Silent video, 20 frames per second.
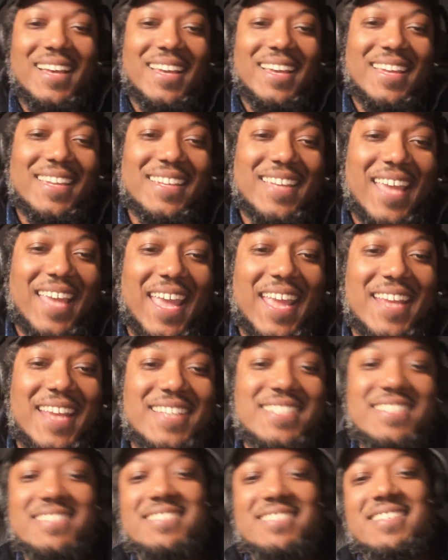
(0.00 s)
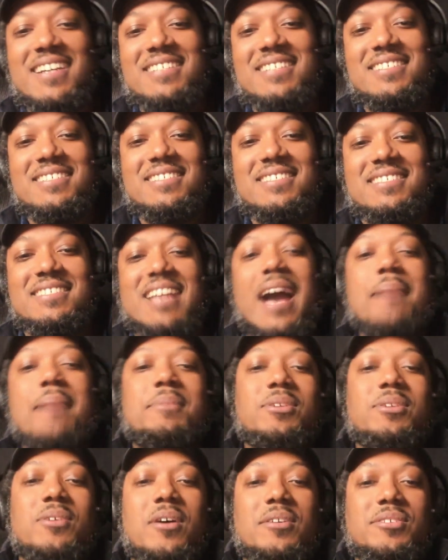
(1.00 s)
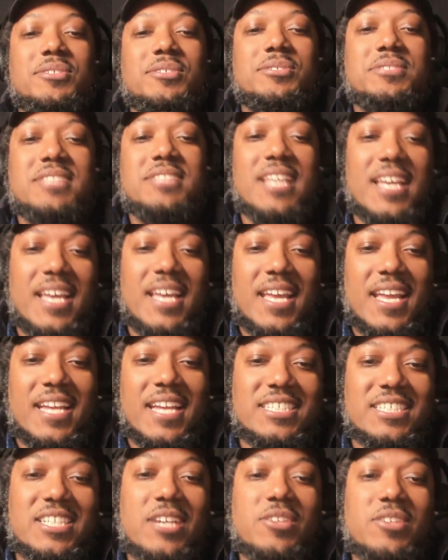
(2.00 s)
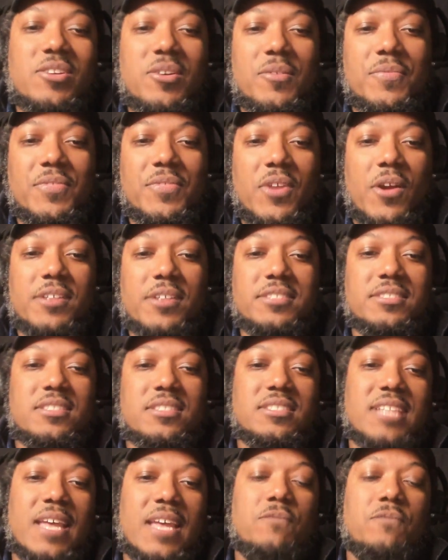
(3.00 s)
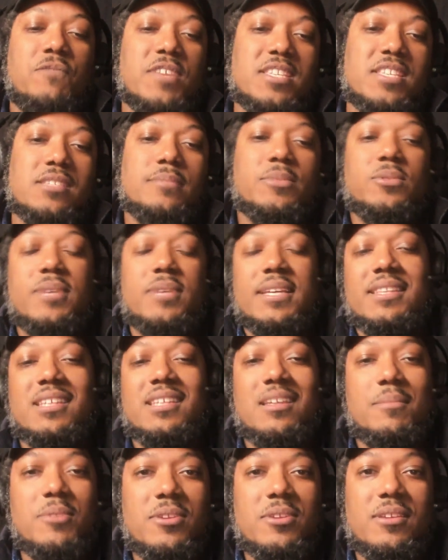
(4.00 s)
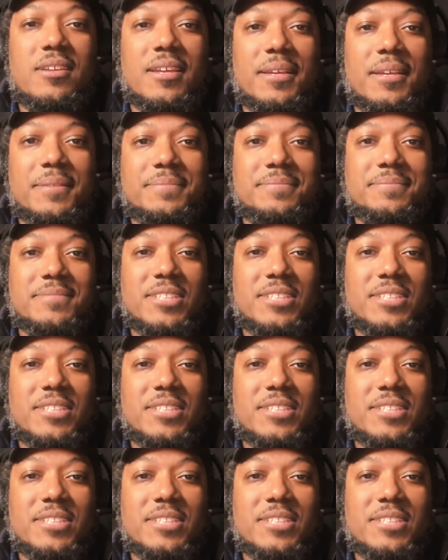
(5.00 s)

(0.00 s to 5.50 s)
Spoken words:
Engage in discussions, comment on articles, and share your own thoughts to stay visible in the community.